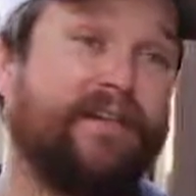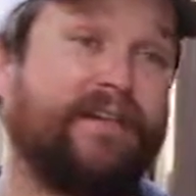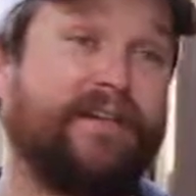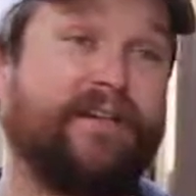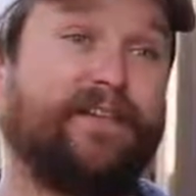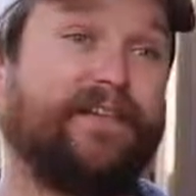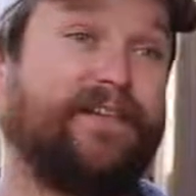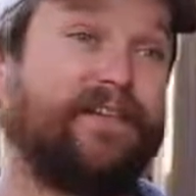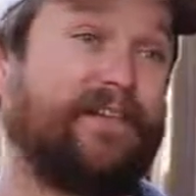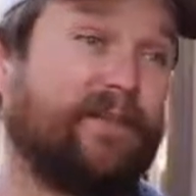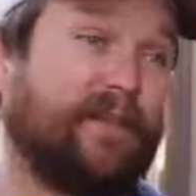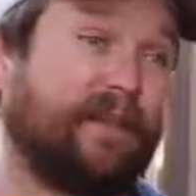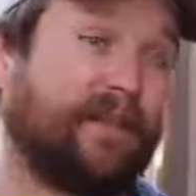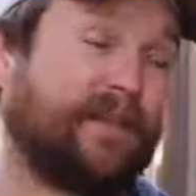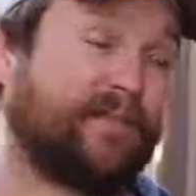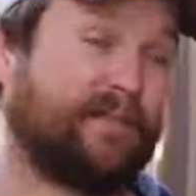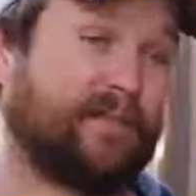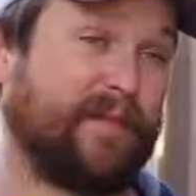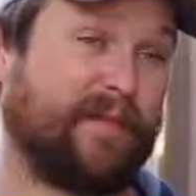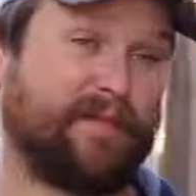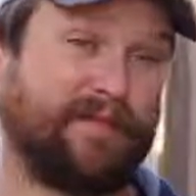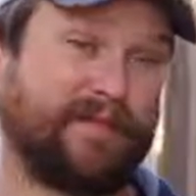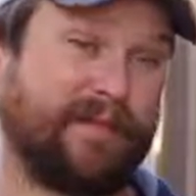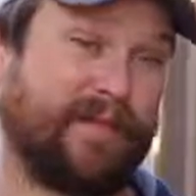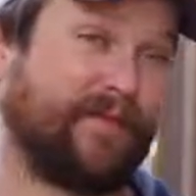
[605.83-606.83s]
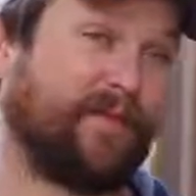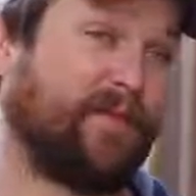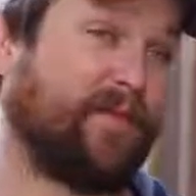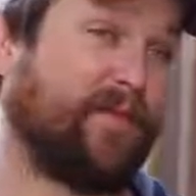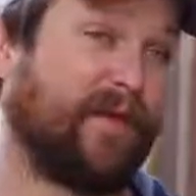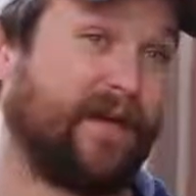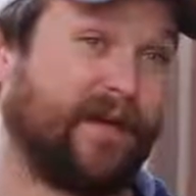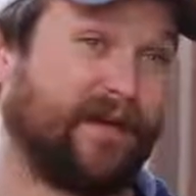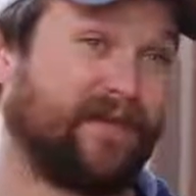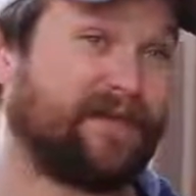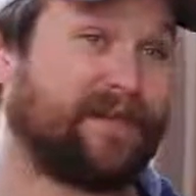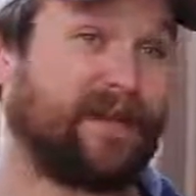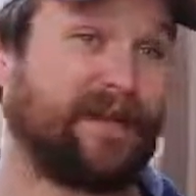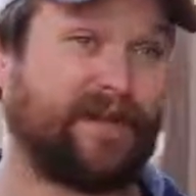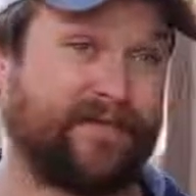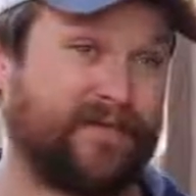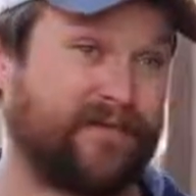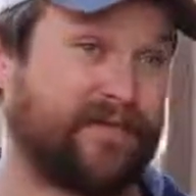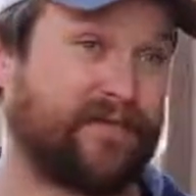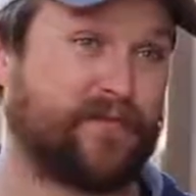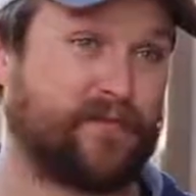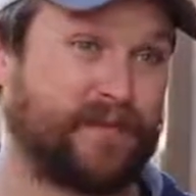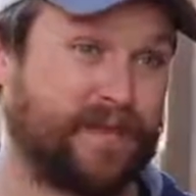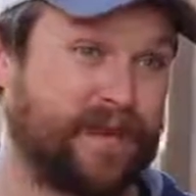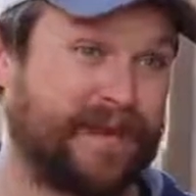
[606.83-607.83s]
is still one of my favorite wines that I've
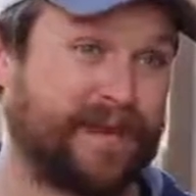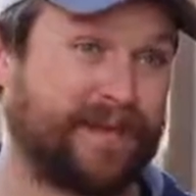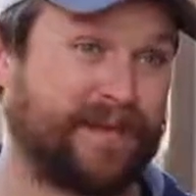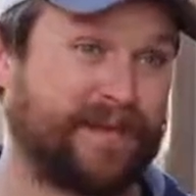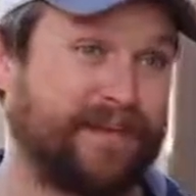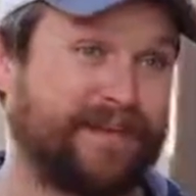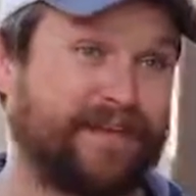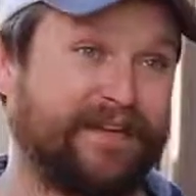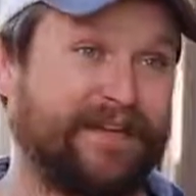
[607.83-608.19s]
ever made.